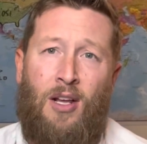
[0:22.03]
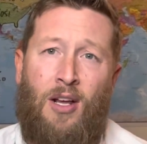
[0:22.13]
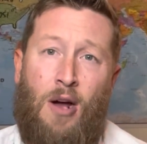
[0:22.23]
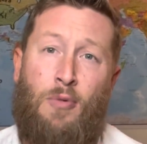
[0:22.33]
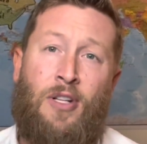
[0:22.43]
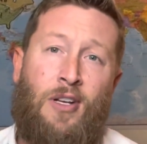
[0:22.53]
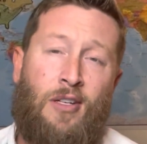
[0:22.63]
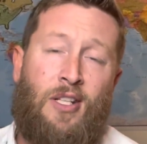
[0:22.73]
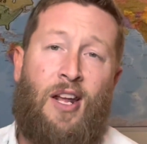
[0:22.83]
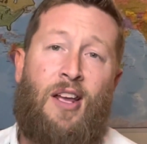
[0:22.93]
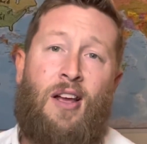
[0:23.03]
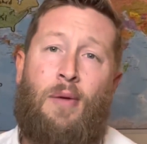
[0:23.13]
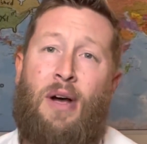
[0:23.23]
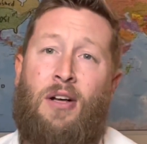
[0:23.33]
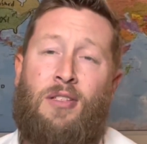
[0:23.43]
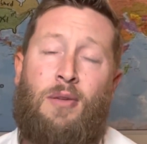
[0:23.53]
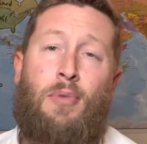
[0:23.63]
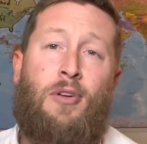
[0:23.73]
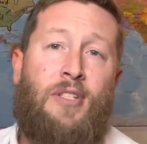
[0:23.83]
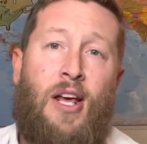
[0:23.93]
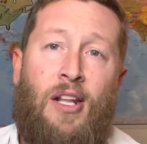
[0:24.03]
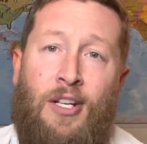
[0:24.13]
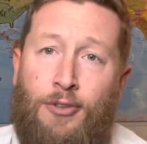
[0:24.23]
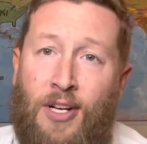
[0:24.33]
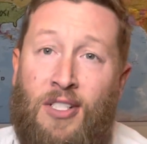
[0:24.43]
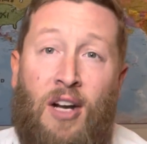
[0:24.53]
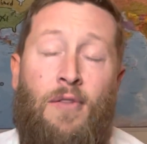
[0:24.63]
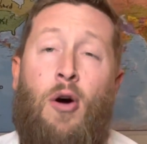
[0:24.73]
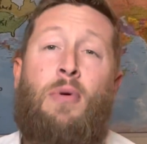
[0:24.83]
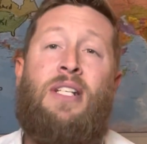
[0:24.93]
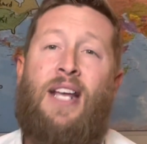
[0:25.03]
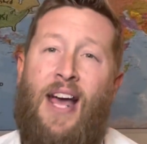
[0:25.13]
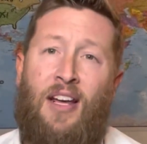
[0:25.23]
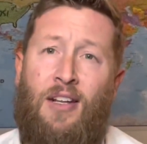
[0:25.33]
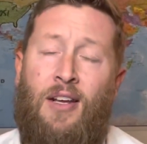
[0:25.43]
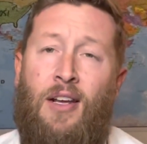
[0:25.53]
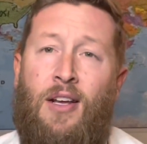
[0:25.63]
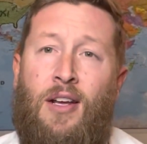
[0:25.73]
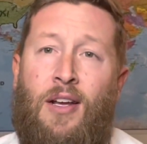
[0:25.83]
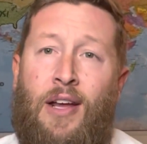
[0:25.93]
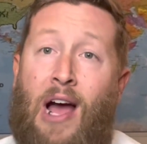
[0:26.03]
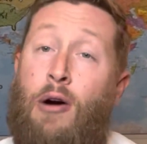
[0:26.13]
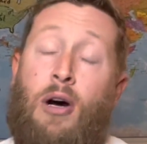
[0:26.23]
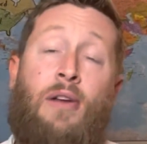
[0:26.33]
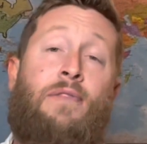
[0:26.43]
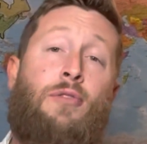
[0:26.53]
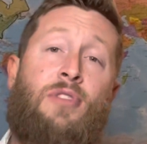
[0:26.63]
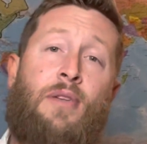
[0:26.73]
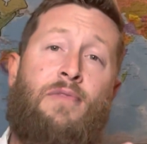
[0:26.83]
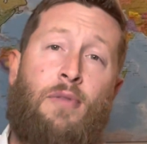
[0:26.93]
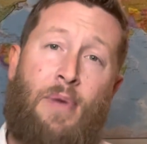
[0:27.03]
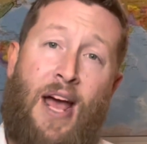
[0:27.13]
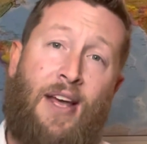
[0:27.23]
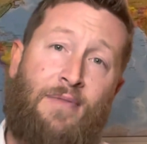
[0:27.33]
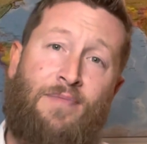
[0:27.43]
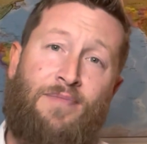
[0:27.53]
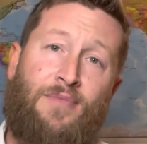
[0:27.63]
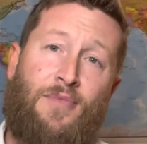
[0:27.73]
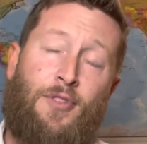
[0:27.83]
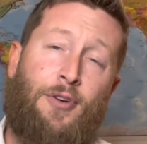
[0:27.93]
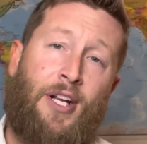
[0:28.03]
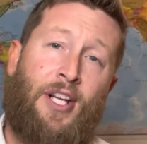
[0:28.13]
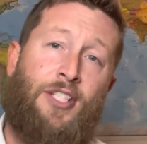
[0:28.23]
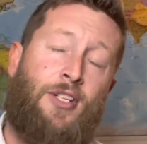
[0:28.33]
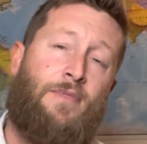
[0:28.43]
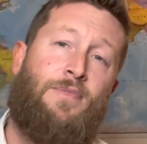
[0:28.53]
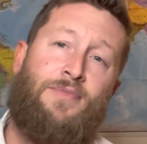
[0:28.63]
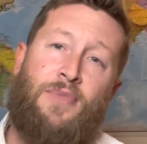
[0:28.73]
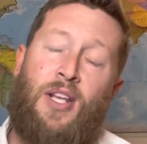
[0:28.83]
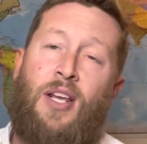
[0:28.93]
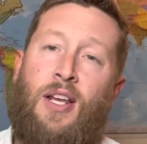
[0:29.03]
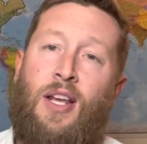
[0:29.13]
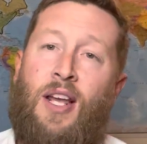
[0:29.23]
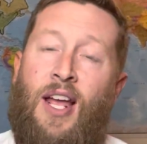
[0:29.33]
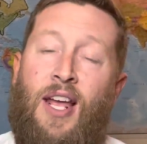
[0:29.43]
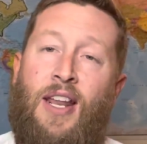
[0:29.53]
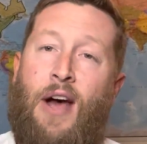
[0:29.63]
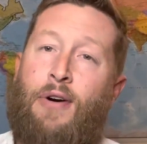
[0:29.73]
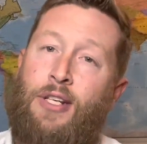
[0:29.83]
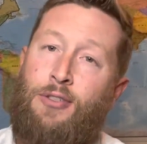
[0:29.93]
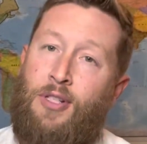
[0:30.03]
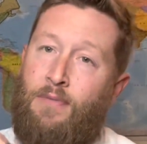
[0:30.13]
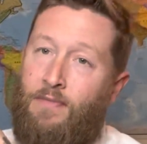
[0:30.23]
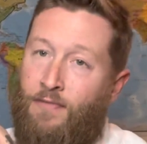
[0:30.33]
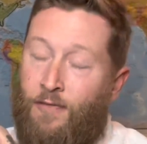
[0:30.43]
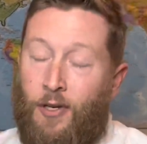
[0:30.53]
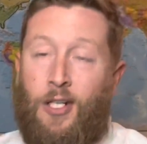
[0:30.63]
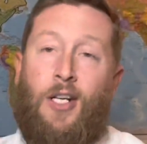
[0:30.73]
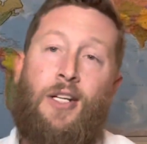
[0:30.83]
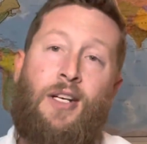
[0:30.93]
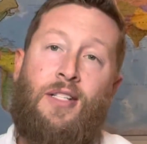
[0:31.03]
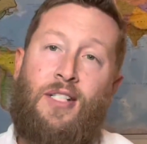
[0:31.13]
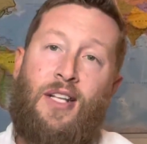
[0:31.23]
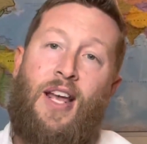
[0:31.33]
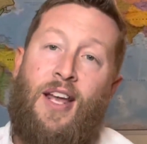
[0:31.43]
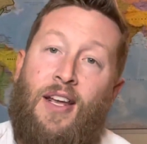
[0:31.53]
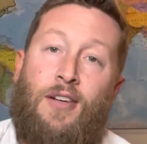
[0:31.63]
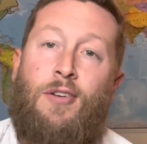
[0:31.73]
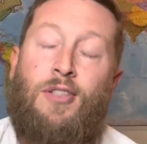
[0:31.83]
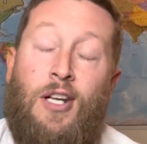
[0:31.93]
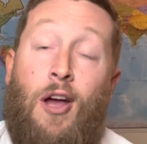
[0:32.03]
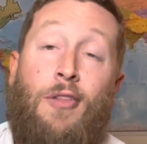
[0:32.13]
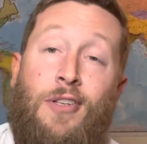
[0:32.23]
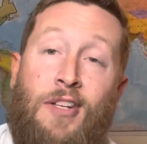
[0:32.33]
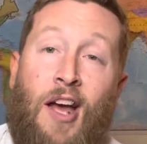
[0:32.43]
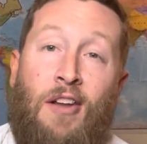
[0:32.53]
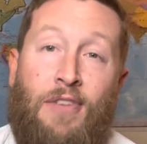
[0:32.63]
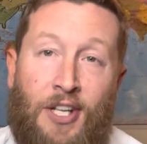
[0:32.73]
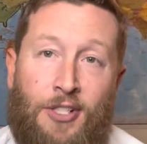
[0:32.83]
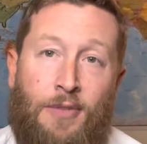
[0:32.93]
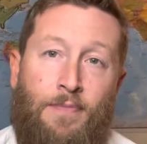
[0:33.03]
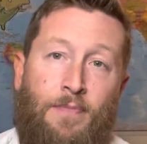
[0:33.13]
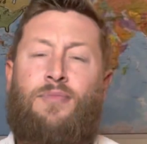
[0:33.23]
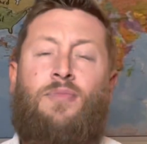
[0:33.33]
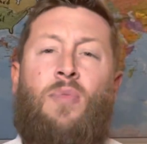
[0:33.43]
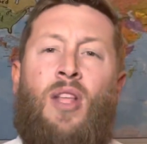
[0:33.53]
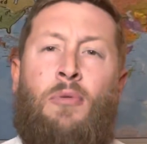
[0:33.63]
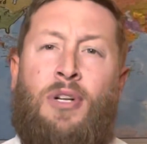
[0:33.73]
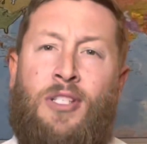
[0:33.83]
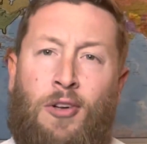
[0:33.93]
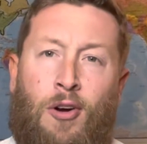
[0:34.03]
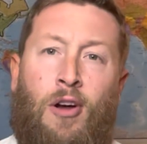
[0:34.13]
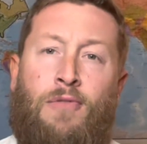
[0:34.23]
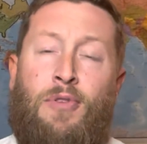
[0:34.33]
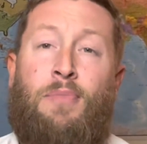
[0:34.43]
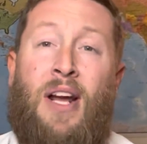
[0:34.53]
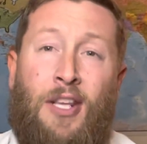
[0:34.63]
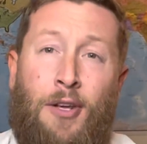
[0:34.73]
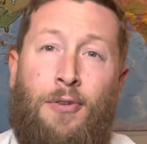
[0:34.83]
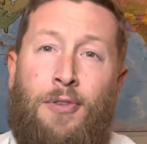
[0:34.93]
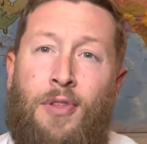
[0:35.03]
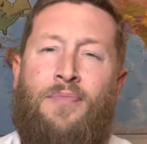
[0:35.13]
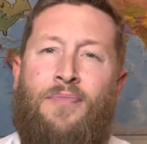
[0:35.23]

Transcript: I want to talk today about some personality traits that I've always had, how I've used them for bad during addiction, and how I use them for good today on the other side of addiction. I want to start off with my youth